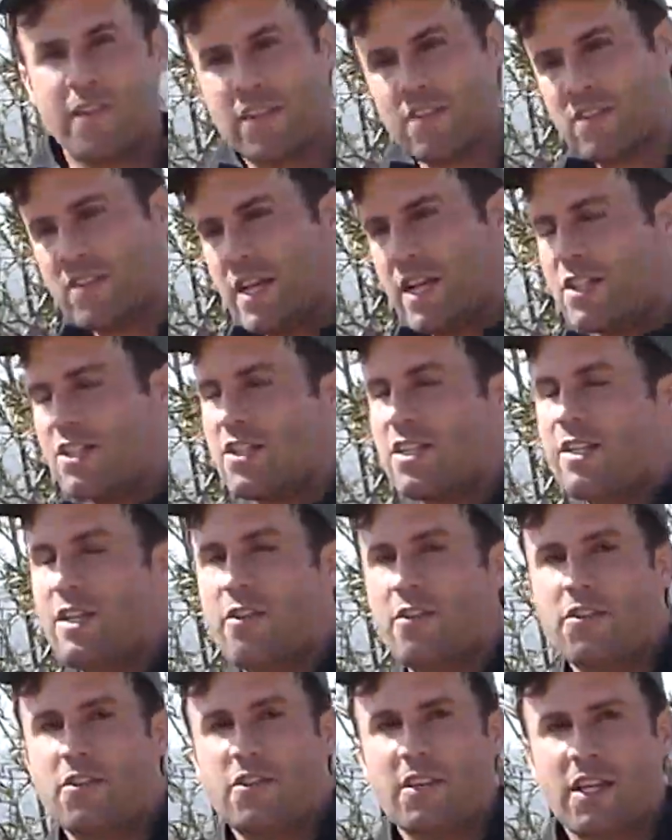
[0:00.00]
this section.
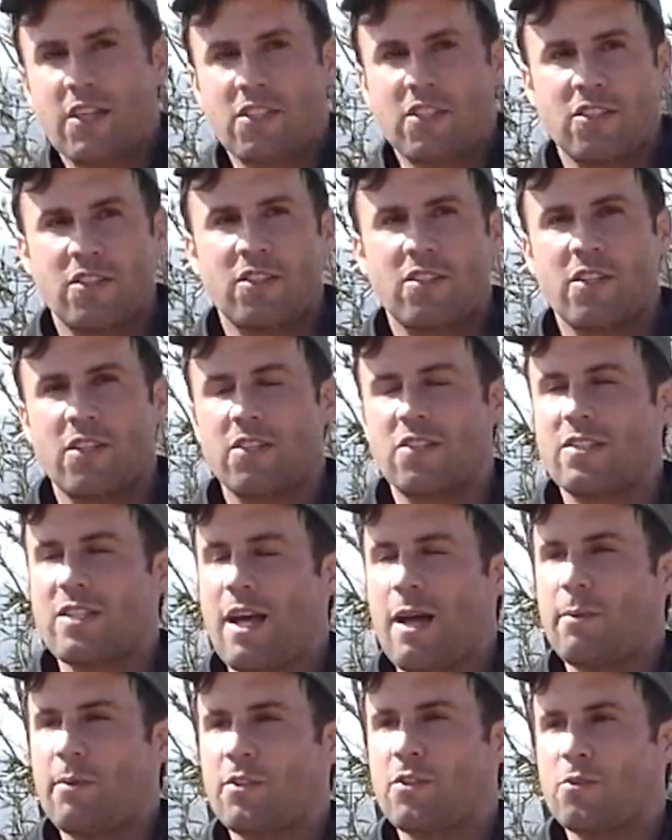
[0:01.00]
Other sections, they're
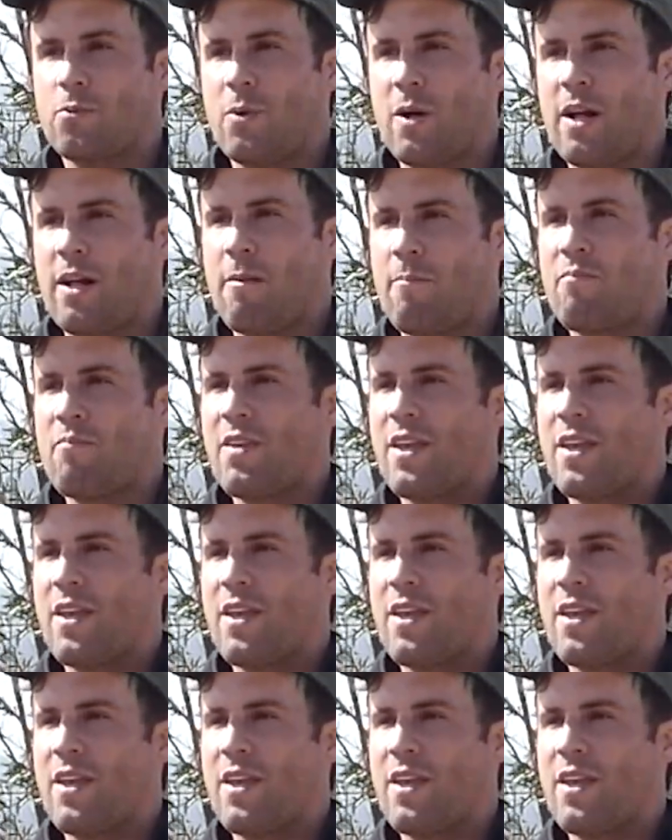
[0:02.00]
established well.